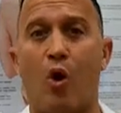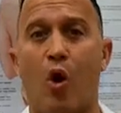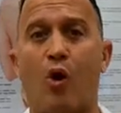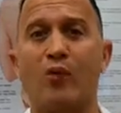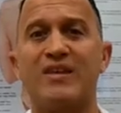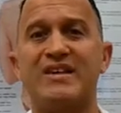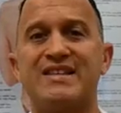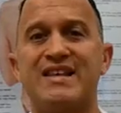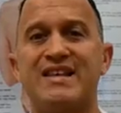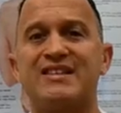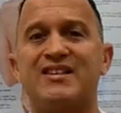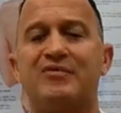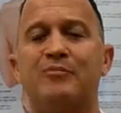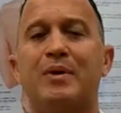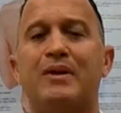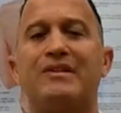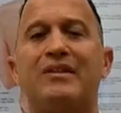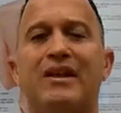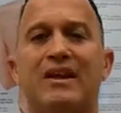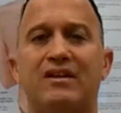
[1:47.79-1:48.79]
All these things have
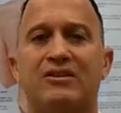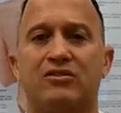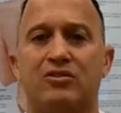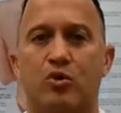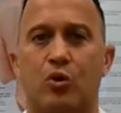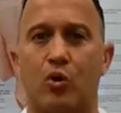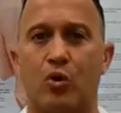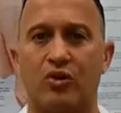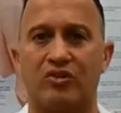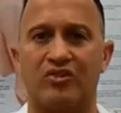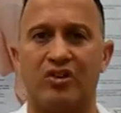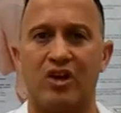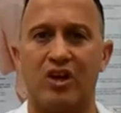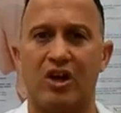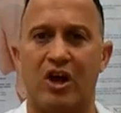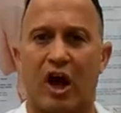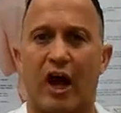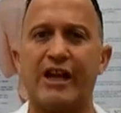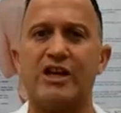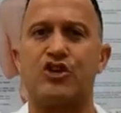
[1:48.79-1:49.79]
been linked towards
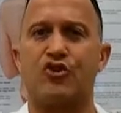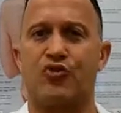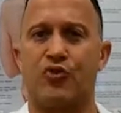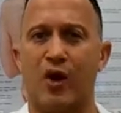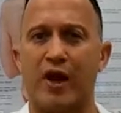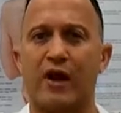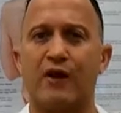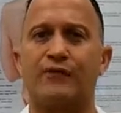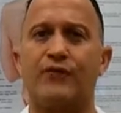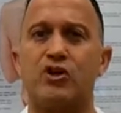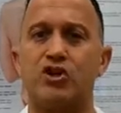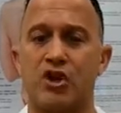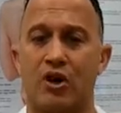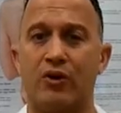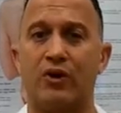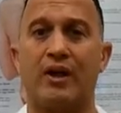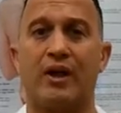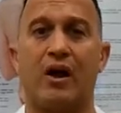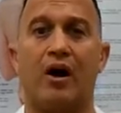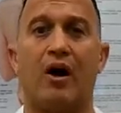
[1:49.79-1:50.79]
a trigger for
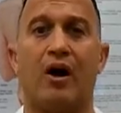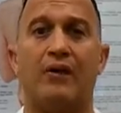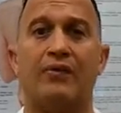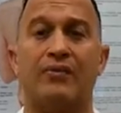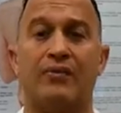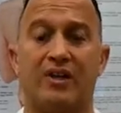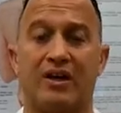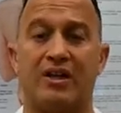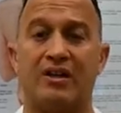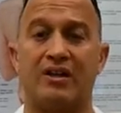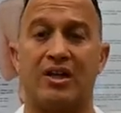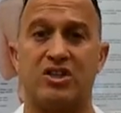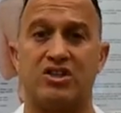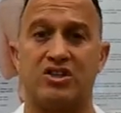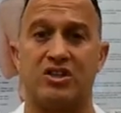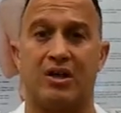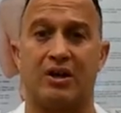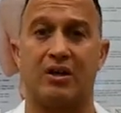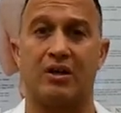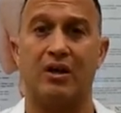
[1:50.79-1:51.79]
turning on the
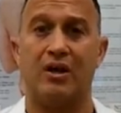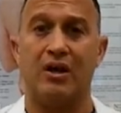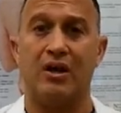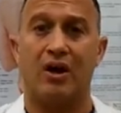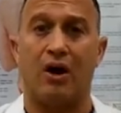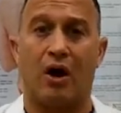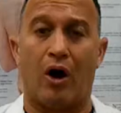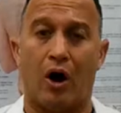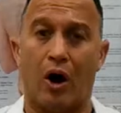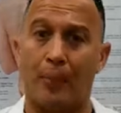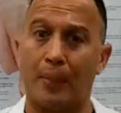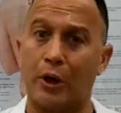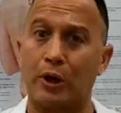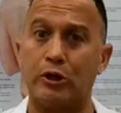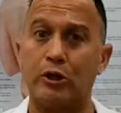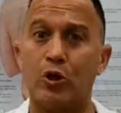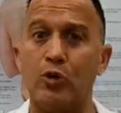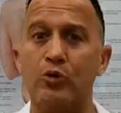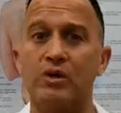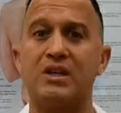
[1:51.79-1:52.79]
condition.
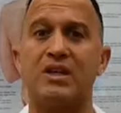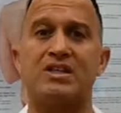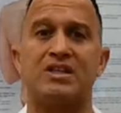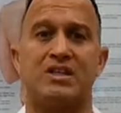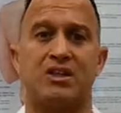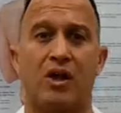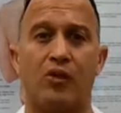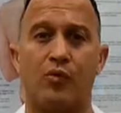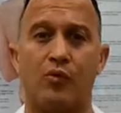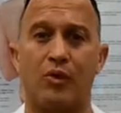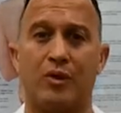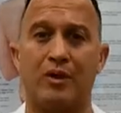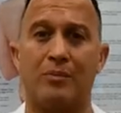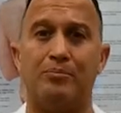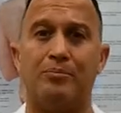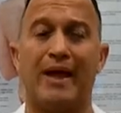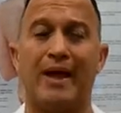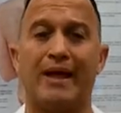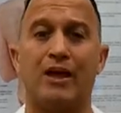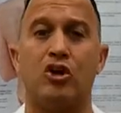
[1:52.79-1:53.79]
Gluten is another really
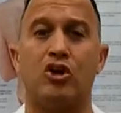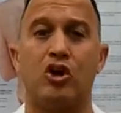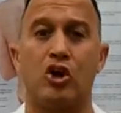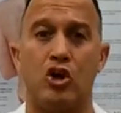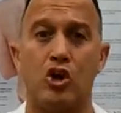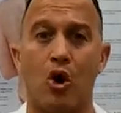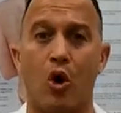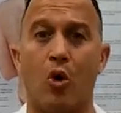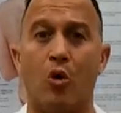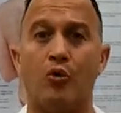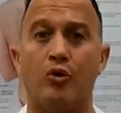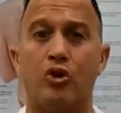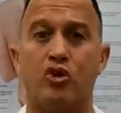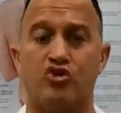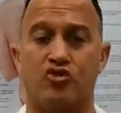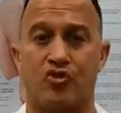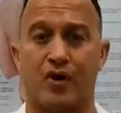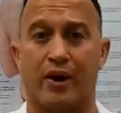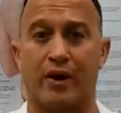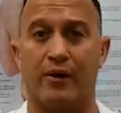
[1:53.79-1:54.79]
big known
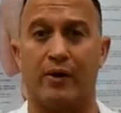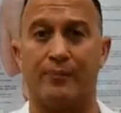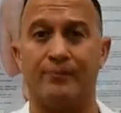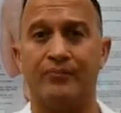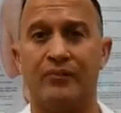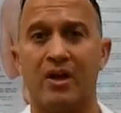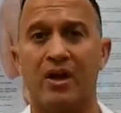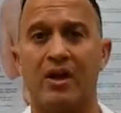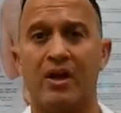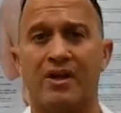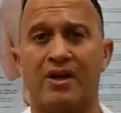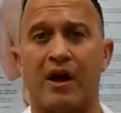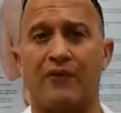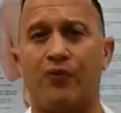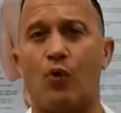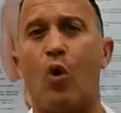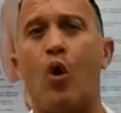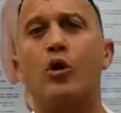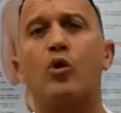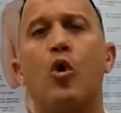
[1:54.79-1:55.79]
trigger. Now
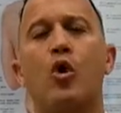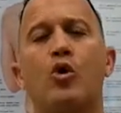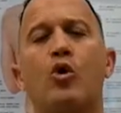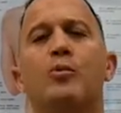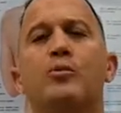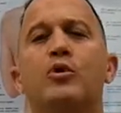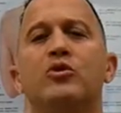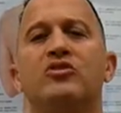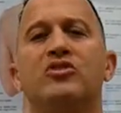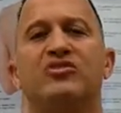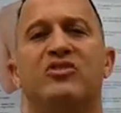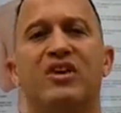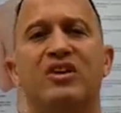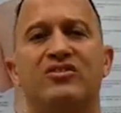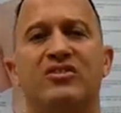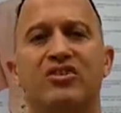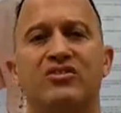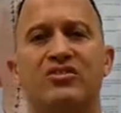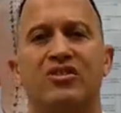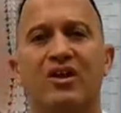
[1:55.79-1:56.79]
for all autoimmune
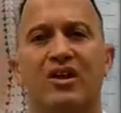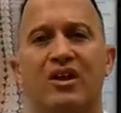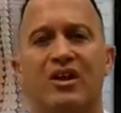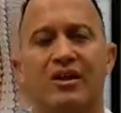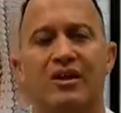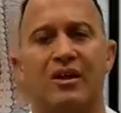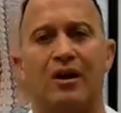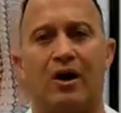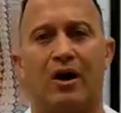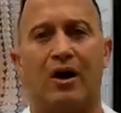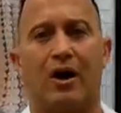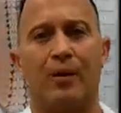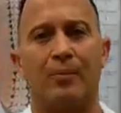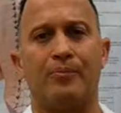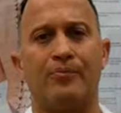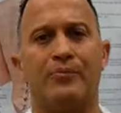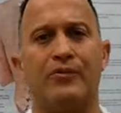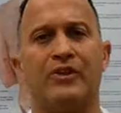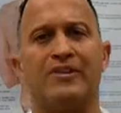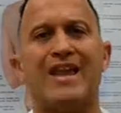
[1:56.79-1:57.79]
diseases,
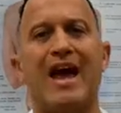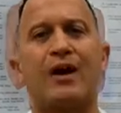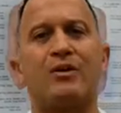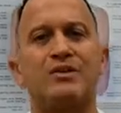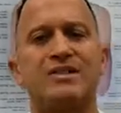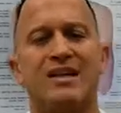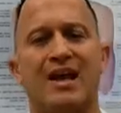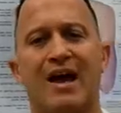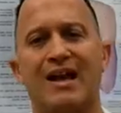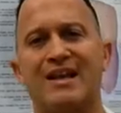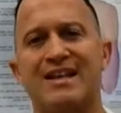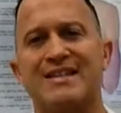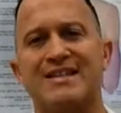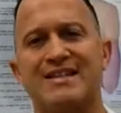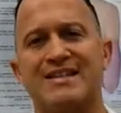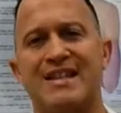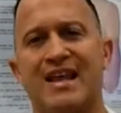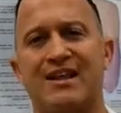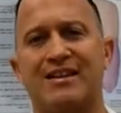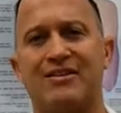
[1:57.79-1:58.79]
the downside
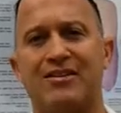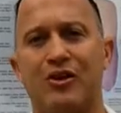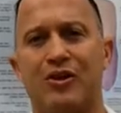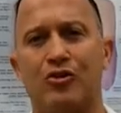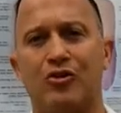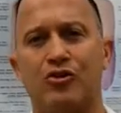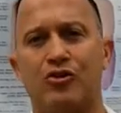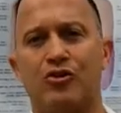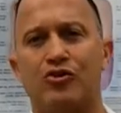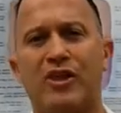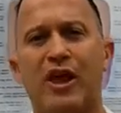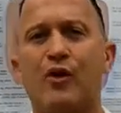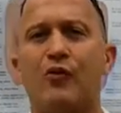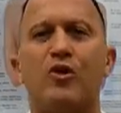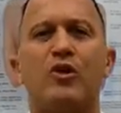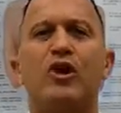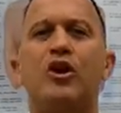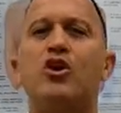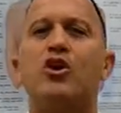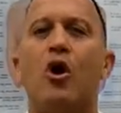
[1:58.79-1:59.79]
is that they don't
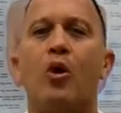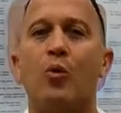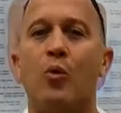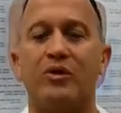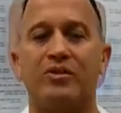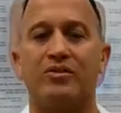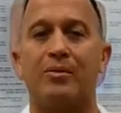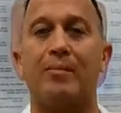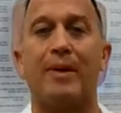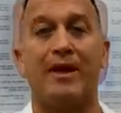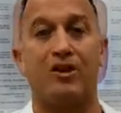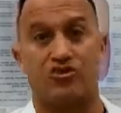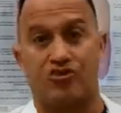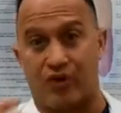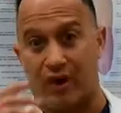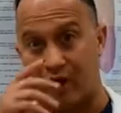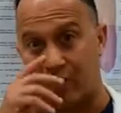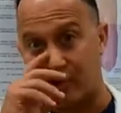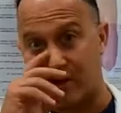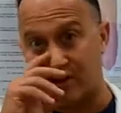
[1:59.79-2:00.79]
really know what the main
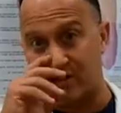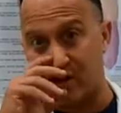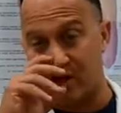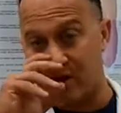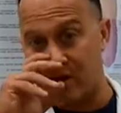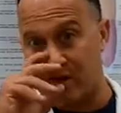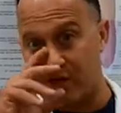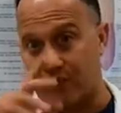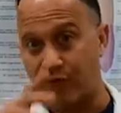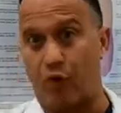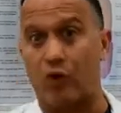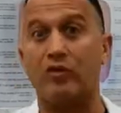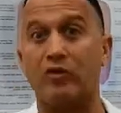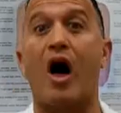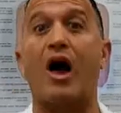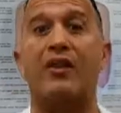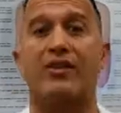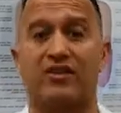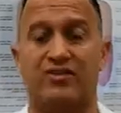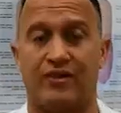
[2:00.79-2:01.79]
trigger is for a
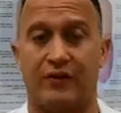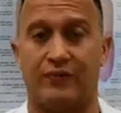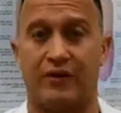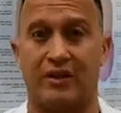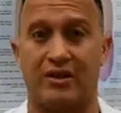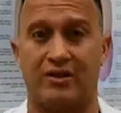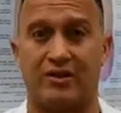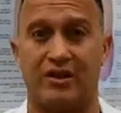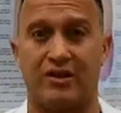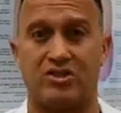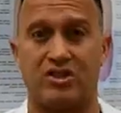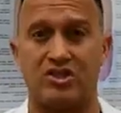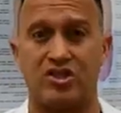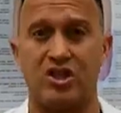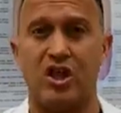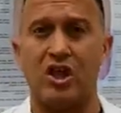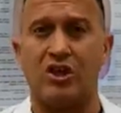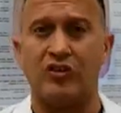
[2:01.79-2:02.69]
lot of these different conditions.